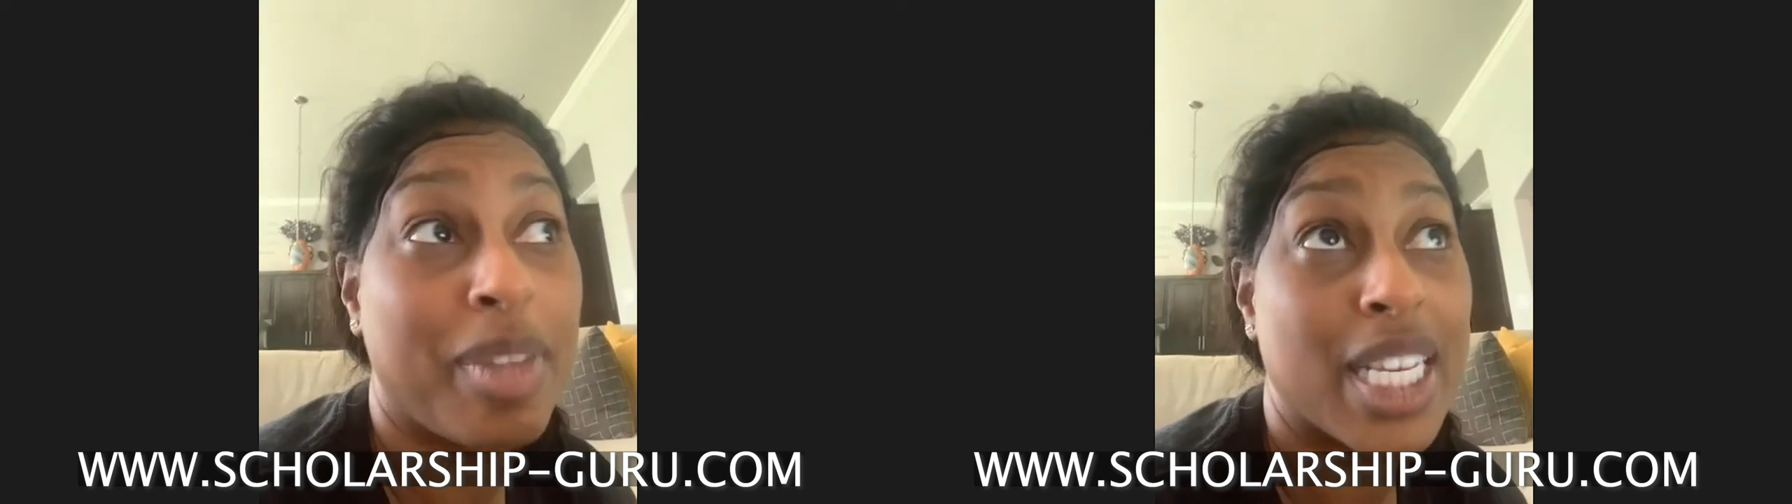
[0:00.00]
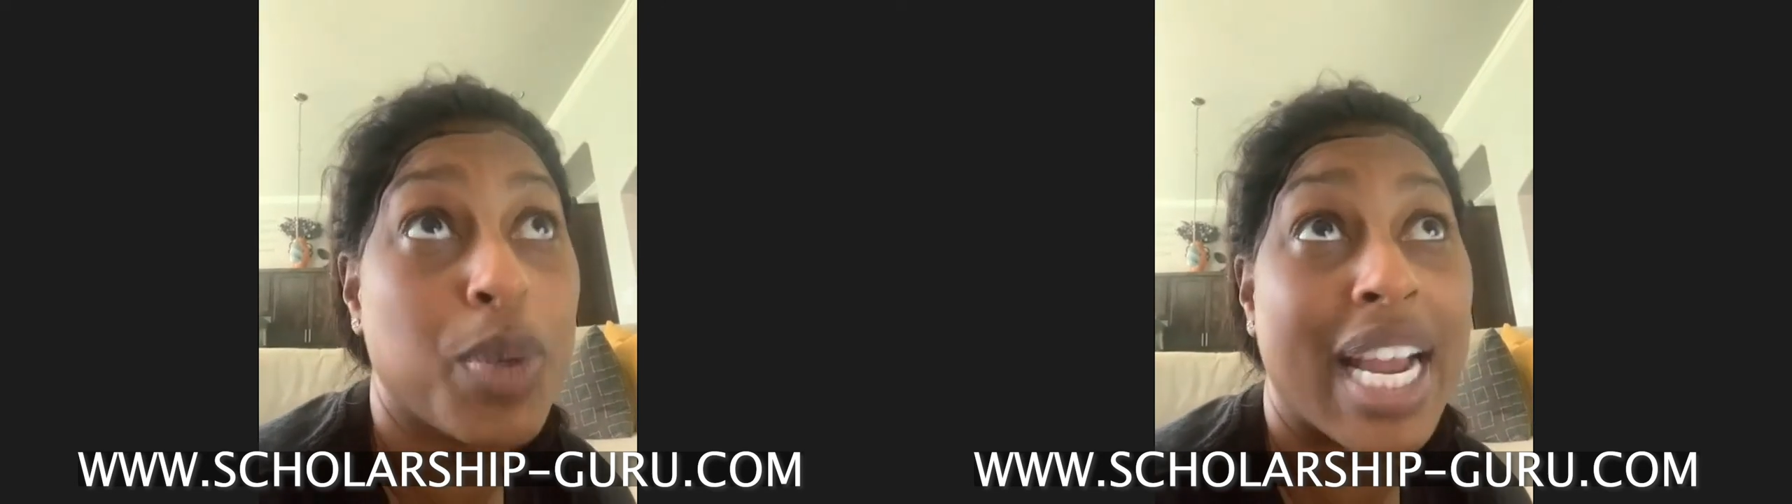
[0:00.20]

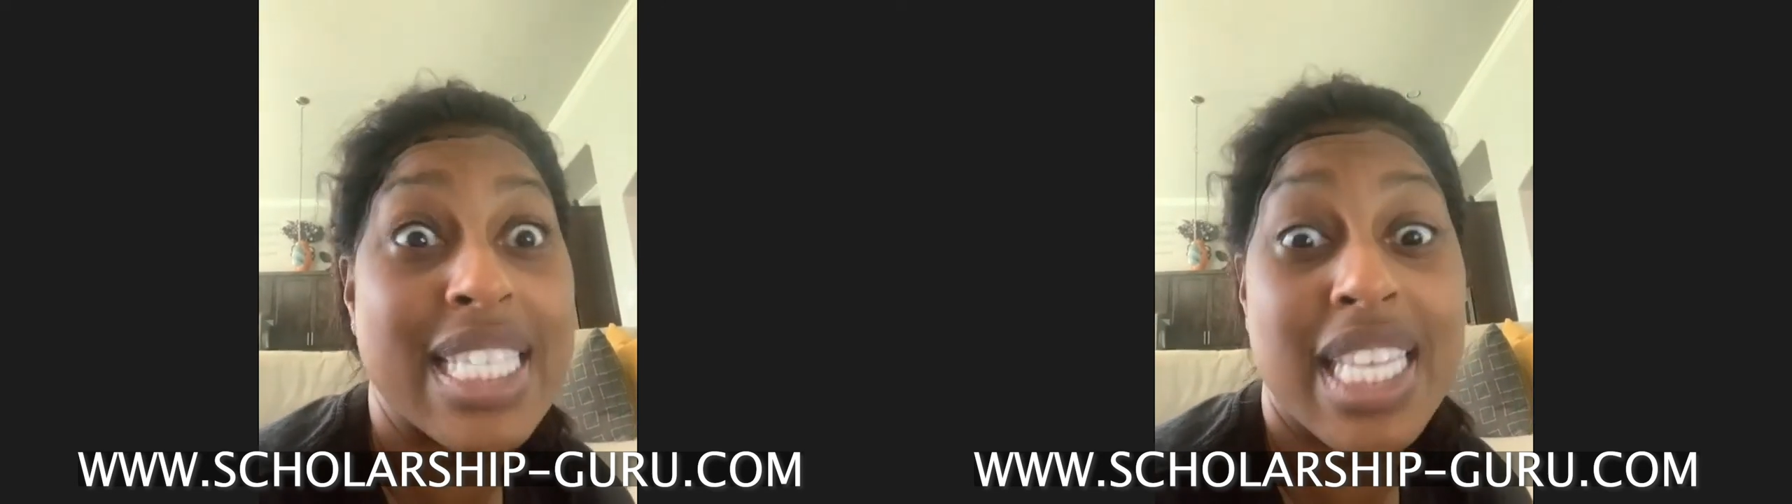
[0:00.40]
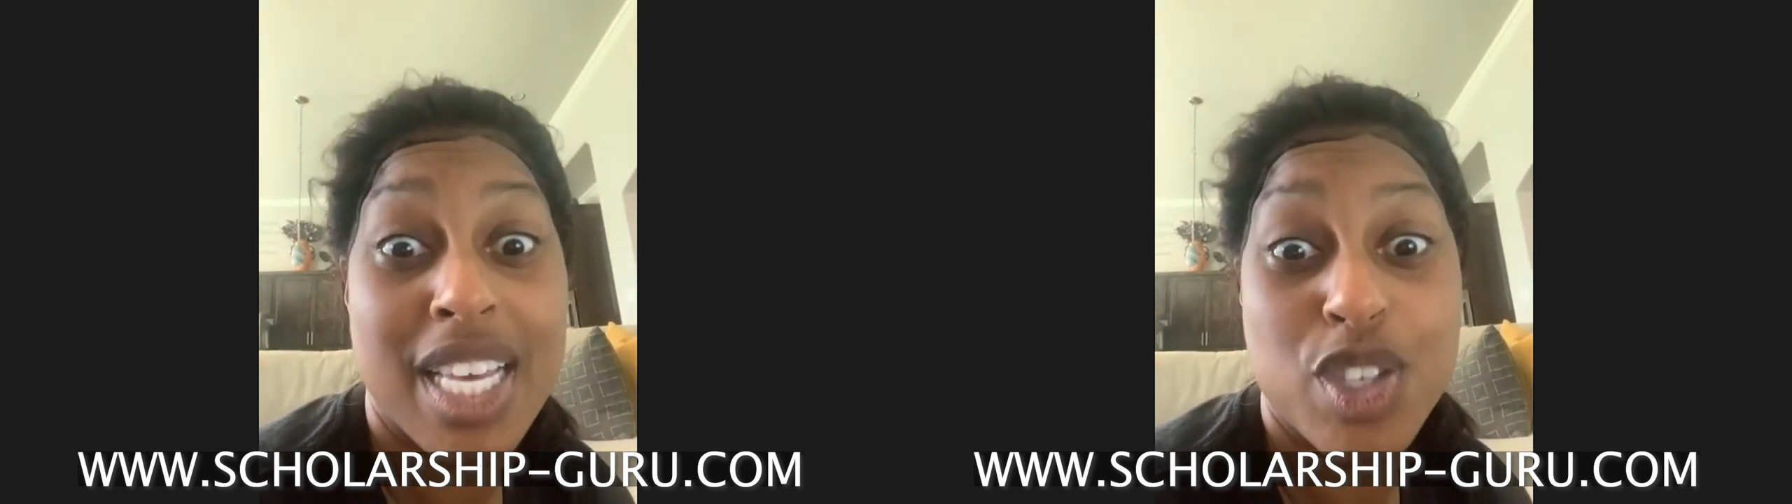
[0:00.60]
That's what I
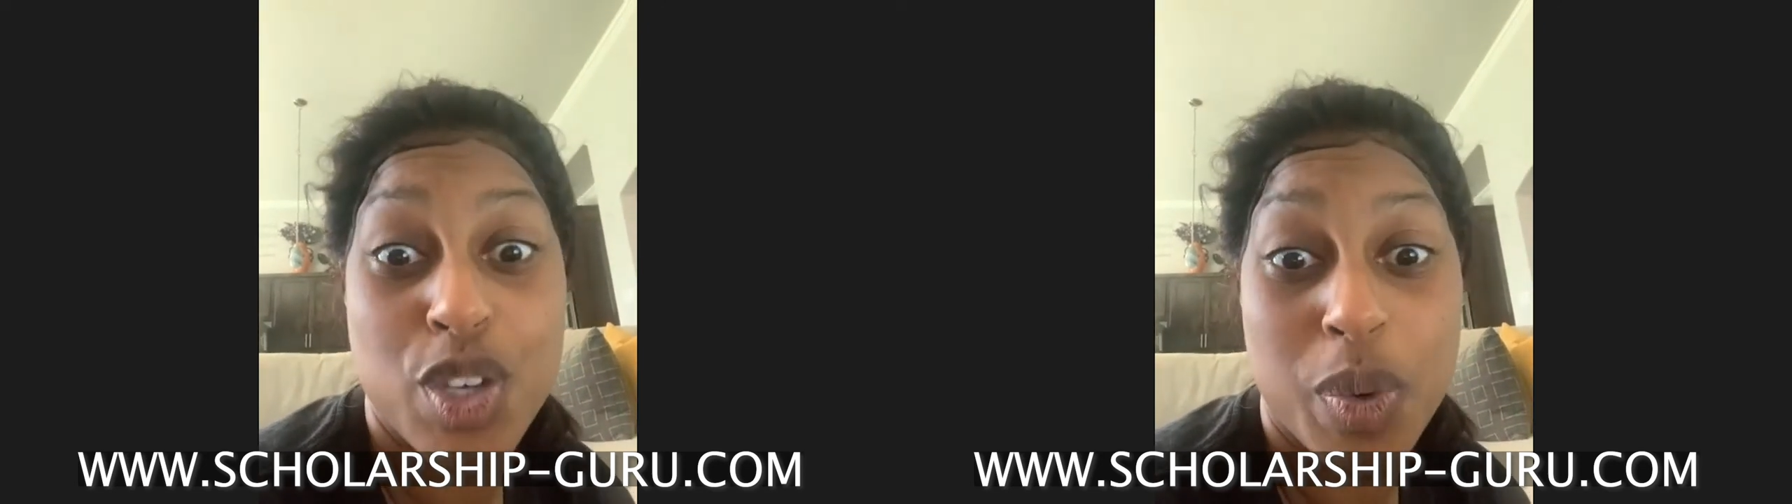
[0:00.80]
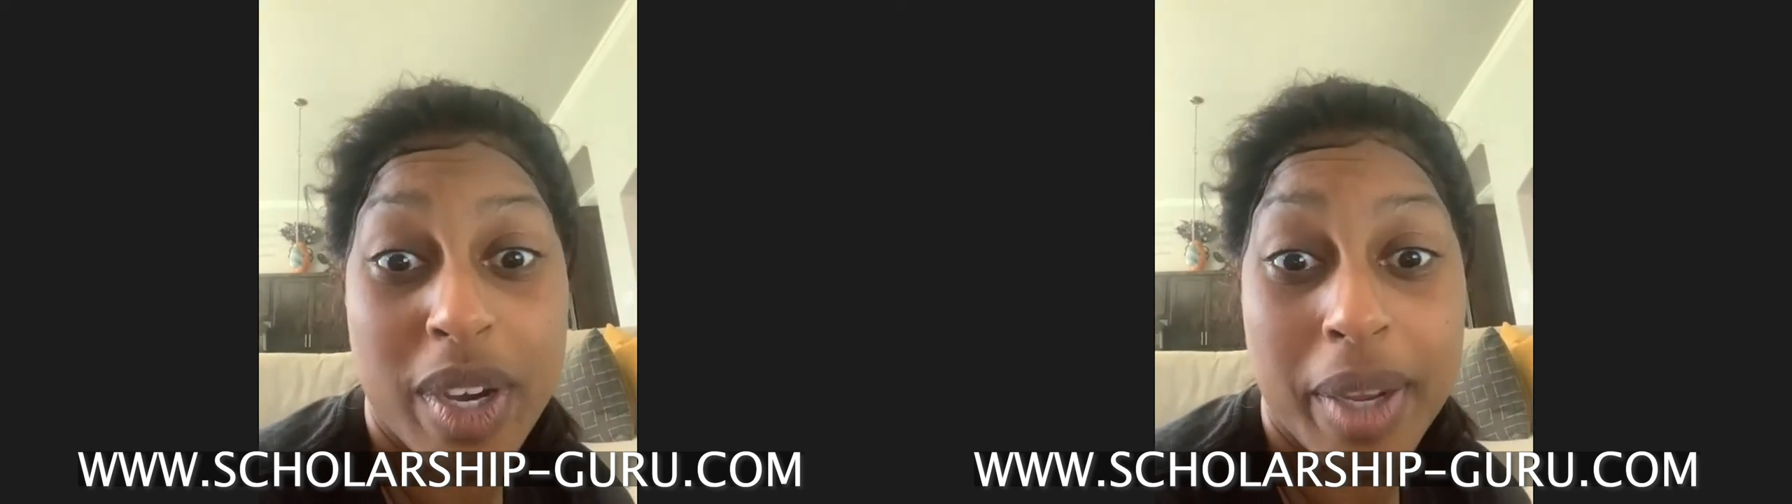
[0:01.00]
see us
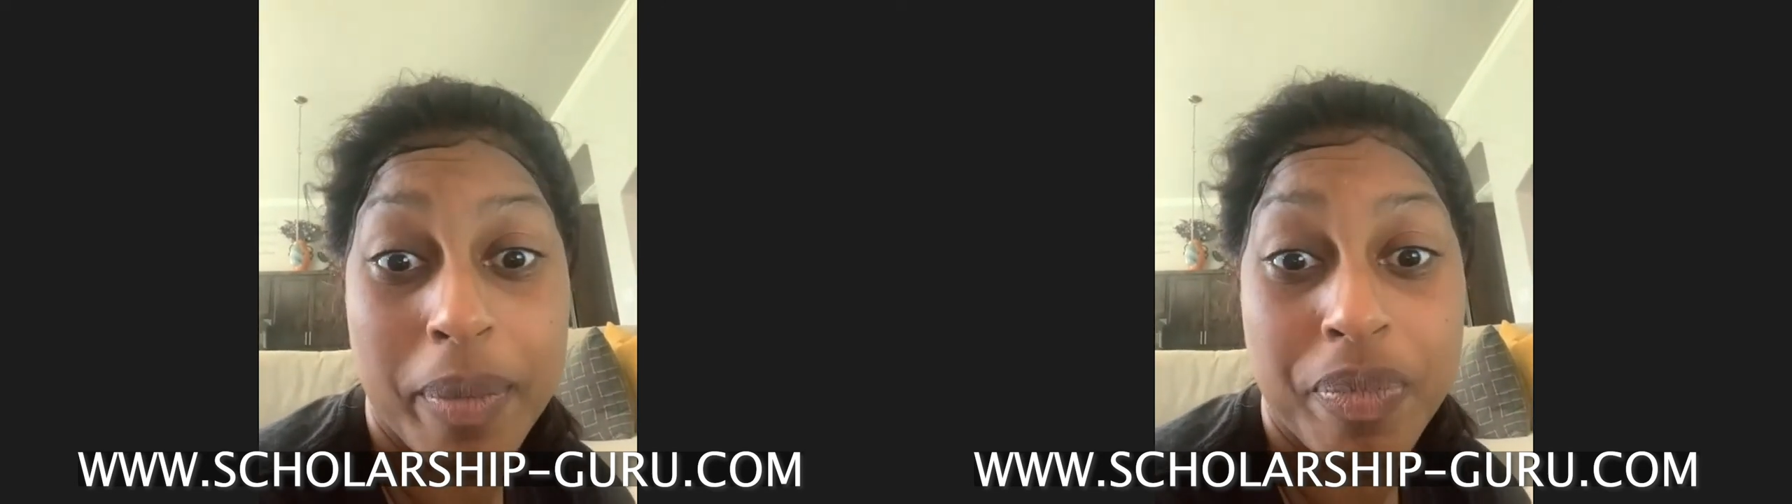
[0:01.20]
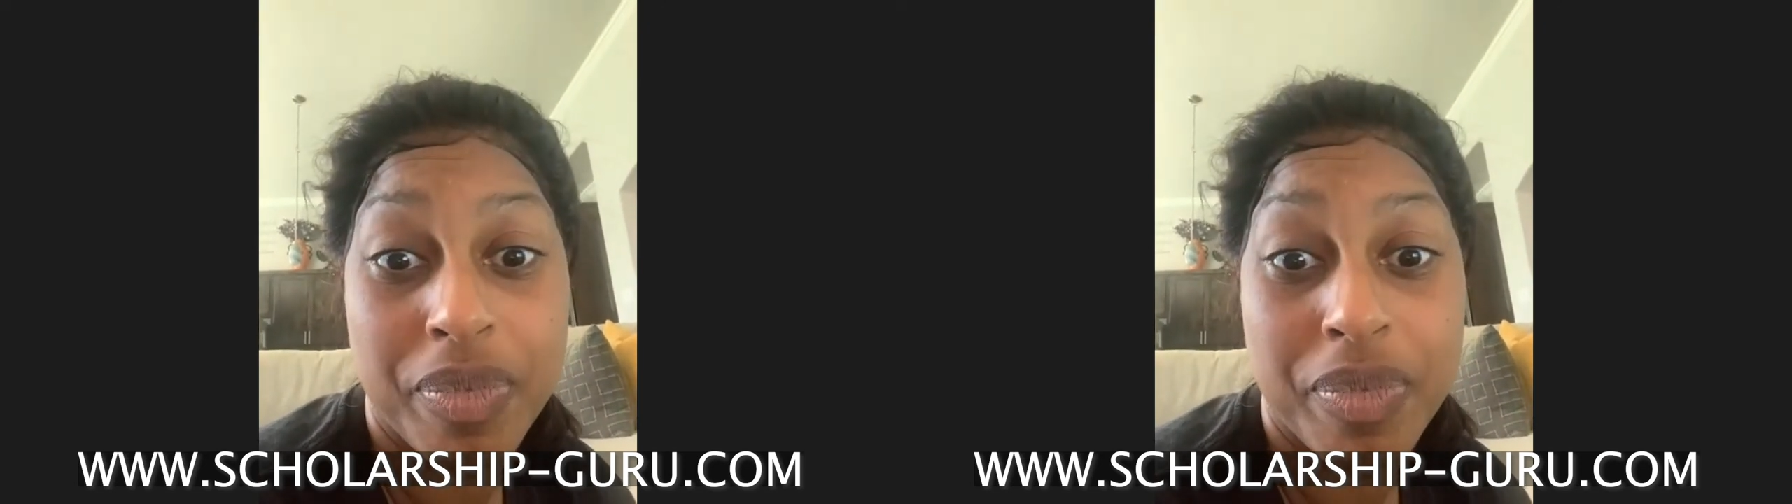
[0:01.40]
doing.